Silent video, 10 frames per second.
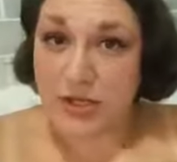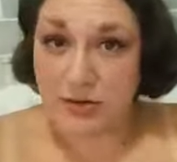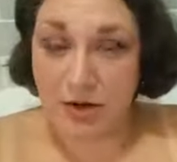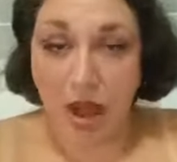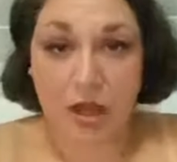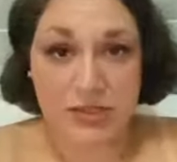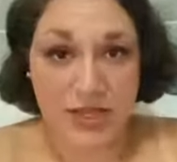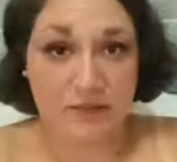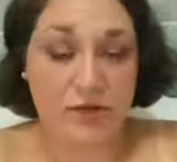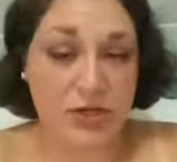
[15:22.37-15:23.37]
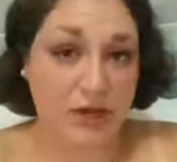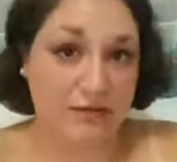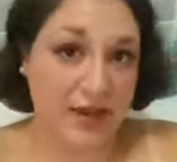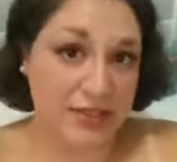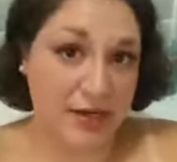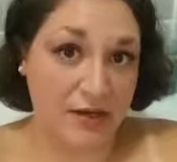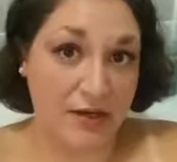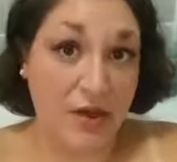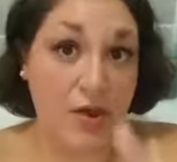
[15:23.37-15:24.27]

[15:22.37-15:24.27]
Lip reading: not to have your child vaccinated,